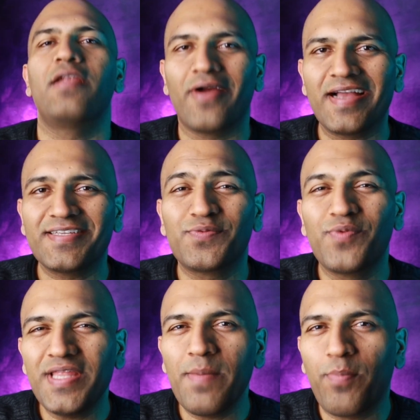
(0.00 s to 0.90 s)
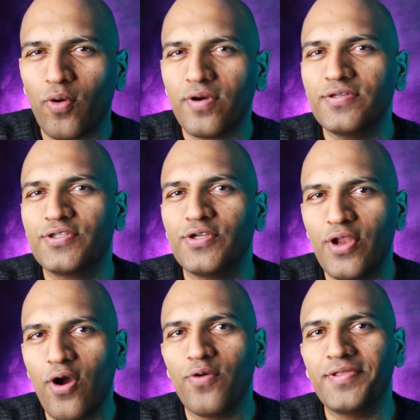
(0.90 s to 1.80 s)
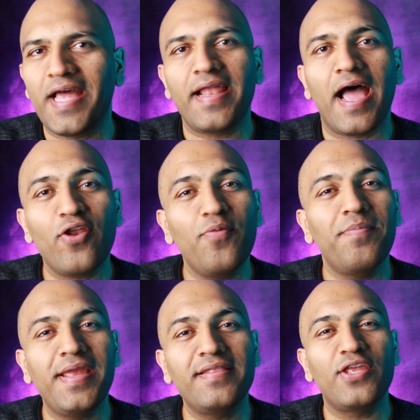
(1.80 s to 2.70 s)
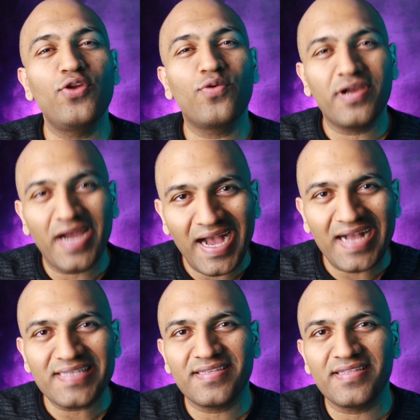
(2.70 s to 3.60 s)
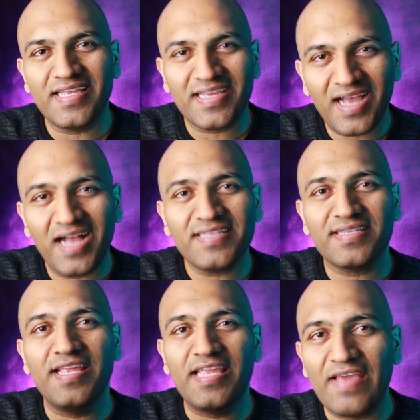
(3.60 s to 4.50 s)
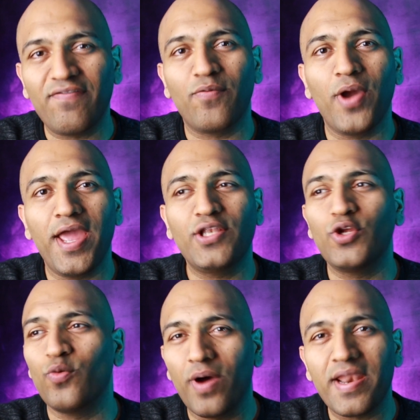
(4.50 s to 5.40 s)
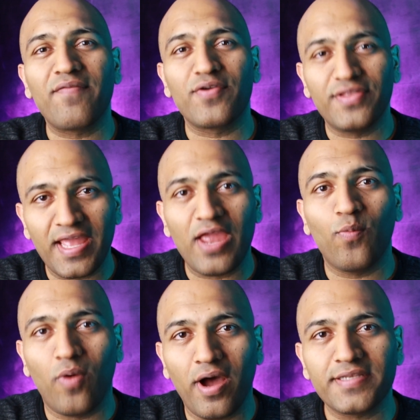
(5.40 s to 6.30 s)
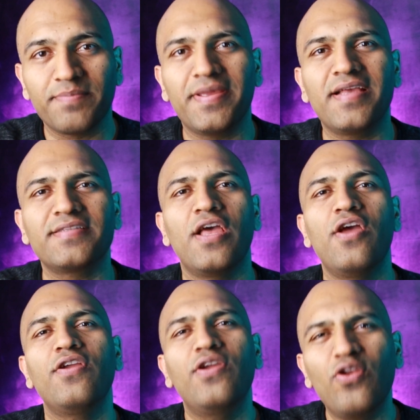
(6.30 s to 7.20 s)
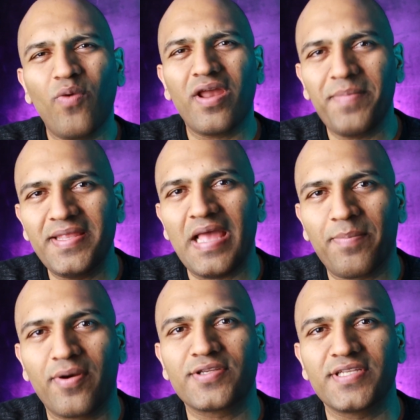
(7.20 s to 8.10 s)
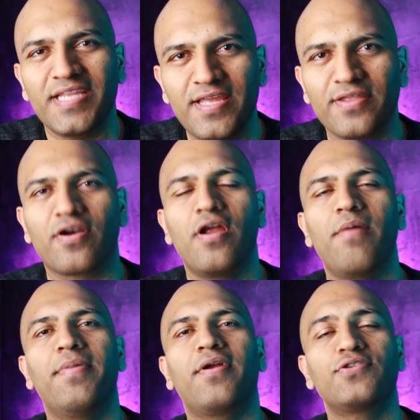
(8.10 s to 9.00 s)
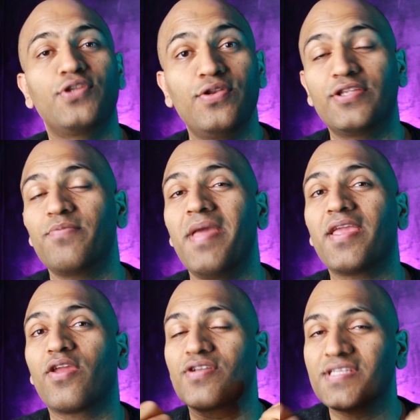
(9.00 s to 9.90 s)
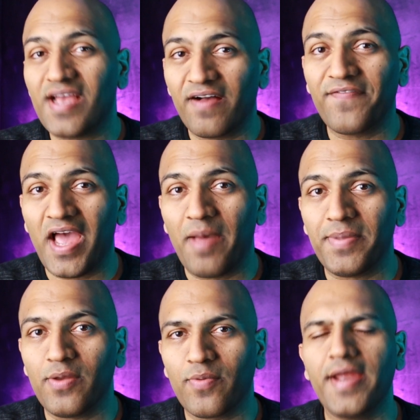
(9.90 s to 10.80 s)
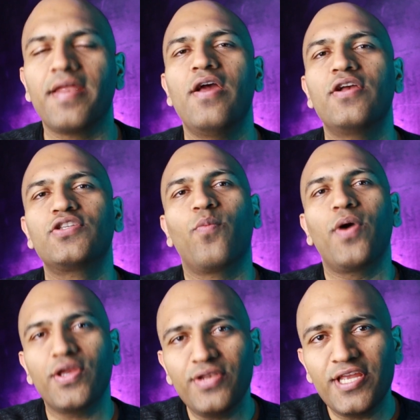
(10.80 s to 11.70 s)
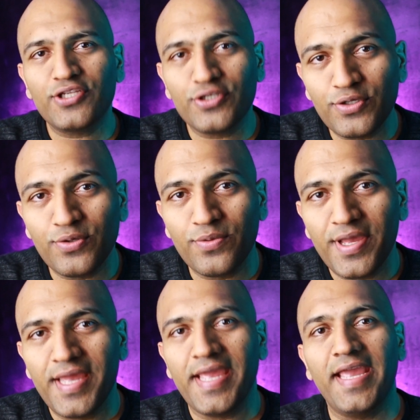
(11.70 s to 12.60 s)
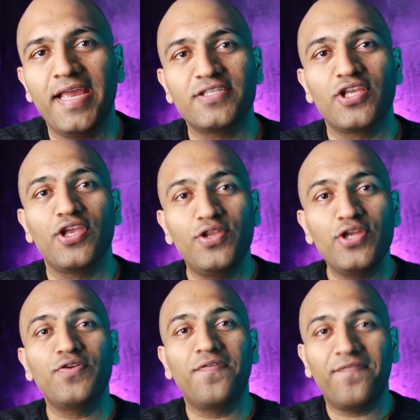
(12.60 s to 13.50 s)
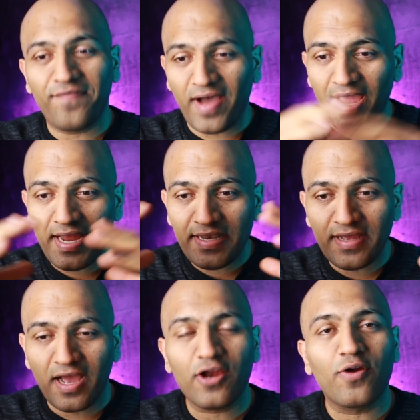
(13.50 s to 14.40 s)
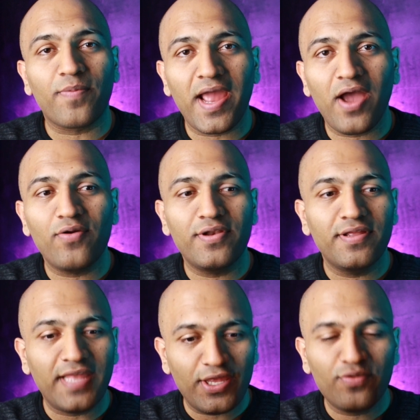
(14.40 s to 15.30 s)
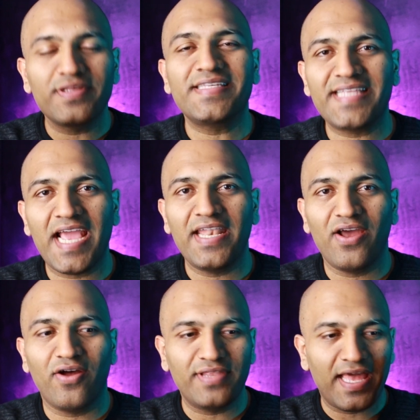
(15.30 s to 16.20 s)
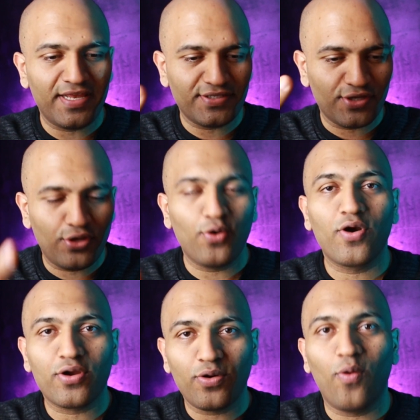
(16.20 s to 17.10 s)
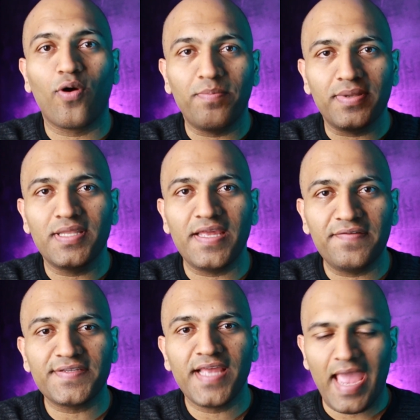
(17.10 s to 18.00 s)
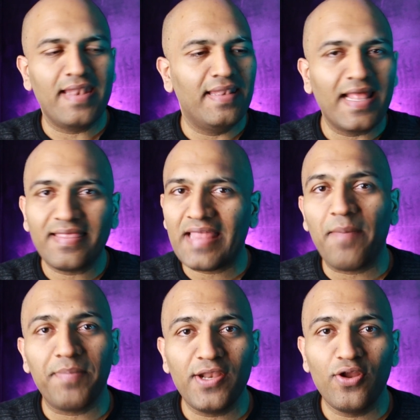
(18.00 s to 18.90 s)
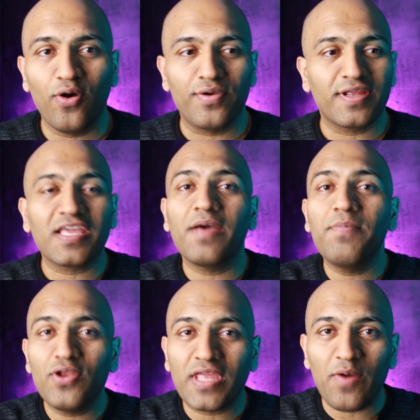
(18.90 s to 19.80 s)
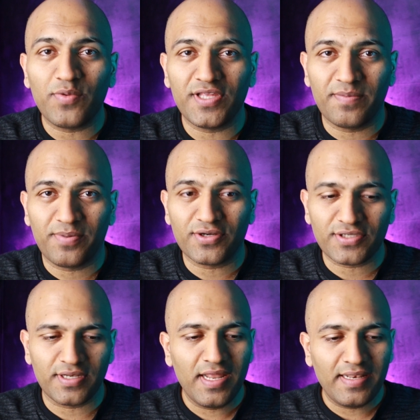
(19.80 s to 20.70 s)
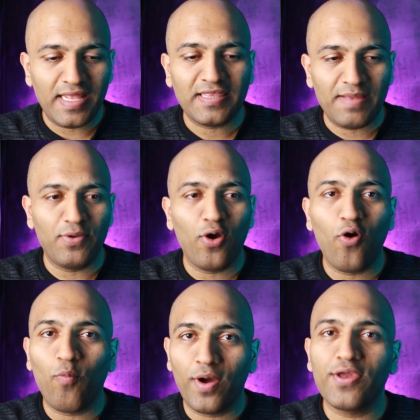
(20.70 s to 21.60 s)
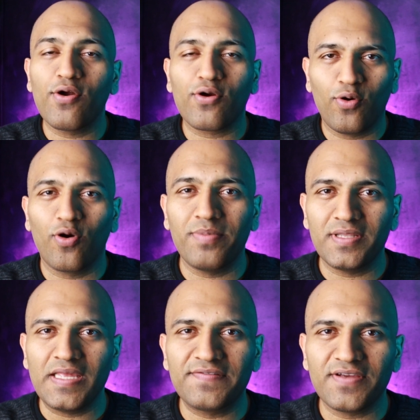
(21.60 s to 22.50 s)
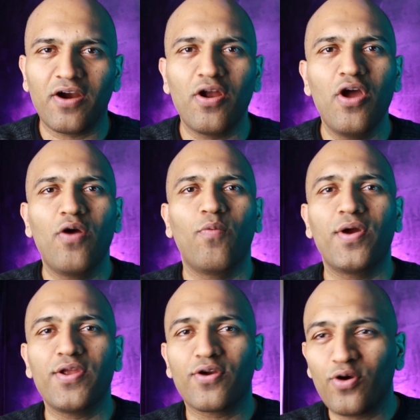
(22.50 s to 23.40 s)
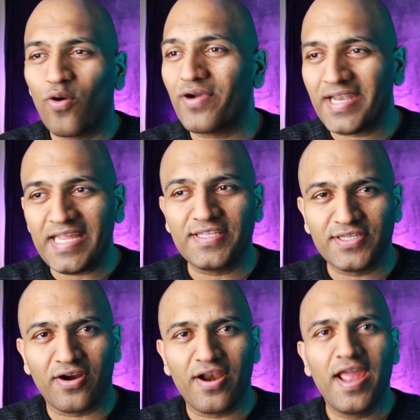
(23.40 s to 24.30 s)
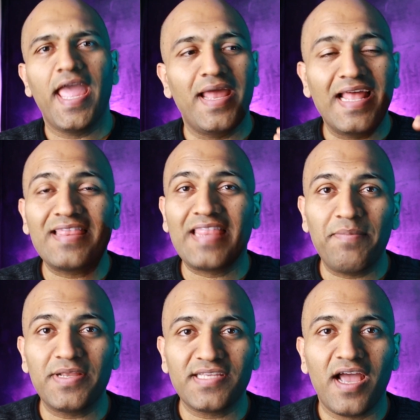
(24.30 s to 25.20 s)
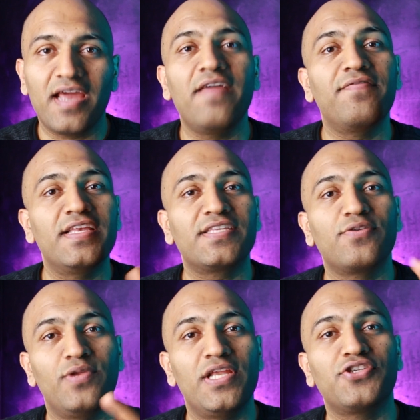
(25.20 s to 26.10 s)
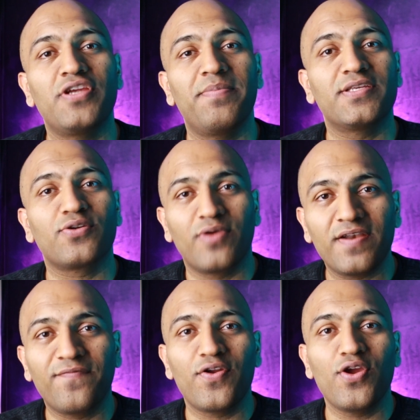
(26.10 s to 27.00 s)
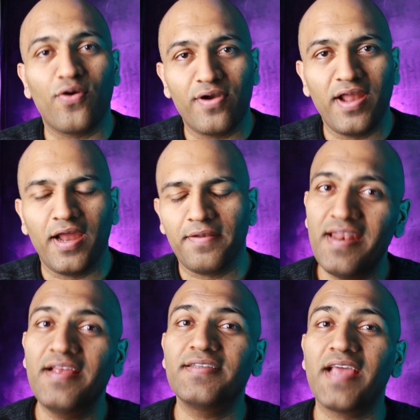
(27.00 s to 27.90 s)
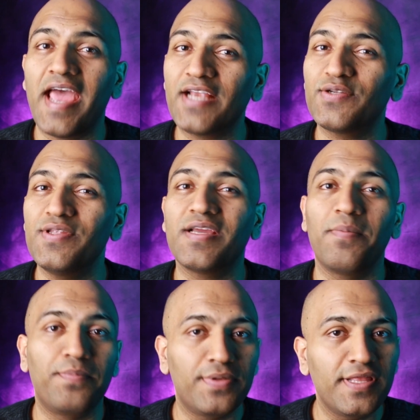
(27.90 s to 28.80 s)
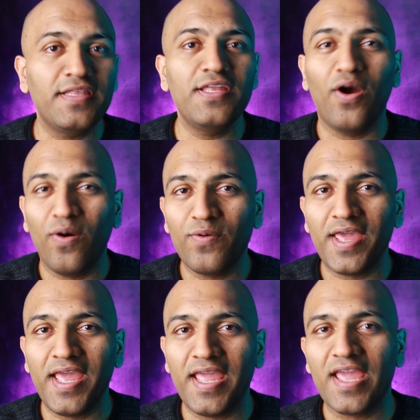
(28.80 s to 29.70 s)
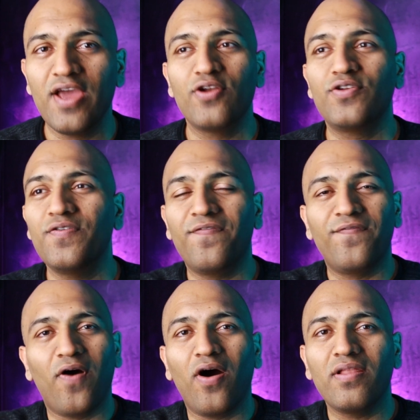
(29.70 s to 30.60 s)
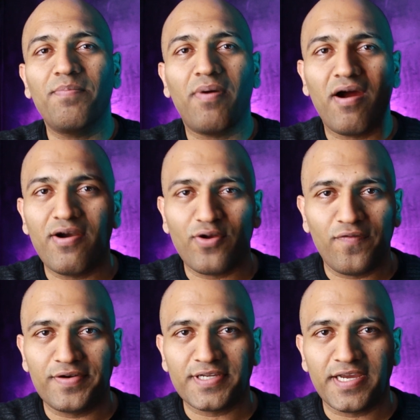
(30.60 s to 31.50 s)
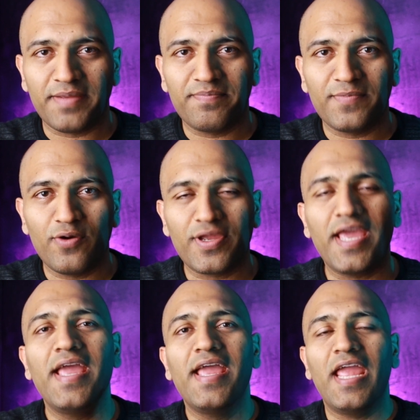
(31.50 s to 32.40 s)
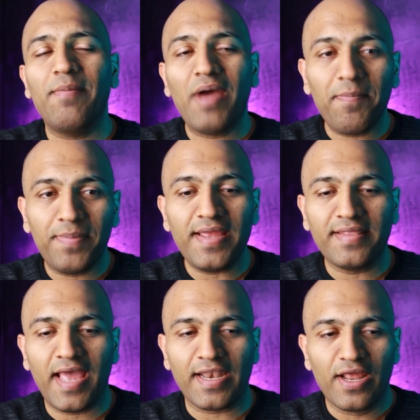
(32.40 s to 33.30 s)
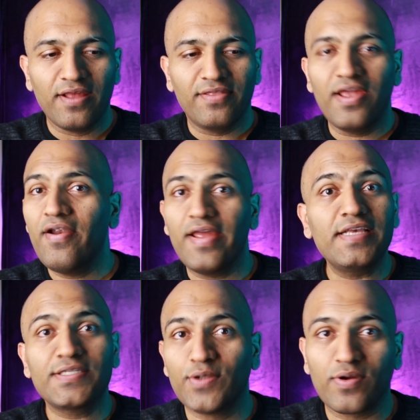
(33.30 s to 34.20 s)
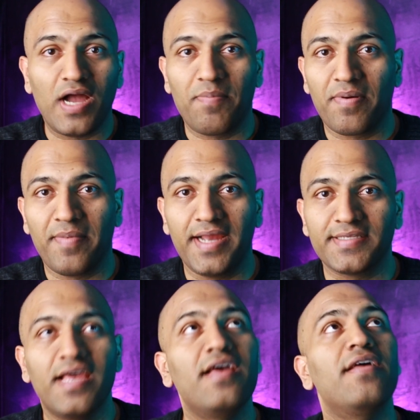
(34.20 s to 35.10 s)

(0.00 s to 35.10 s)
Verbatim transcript: Now guys, it's really important to know that I don't mean that you constantly, constantly give away to whatever they want, because you don't want to be that person either, because you need to make yourself happy, right? So what you need to do is you need to find a ground that you can stand on that is your core beliefs and let that be known. Communicate with the other person. Let them know what your core beliefs are, what your core needs are, and let them decide if this relationship is correct for you or not. It is actually completely okay to fall apart over time, okay? It might be that there is no compromise.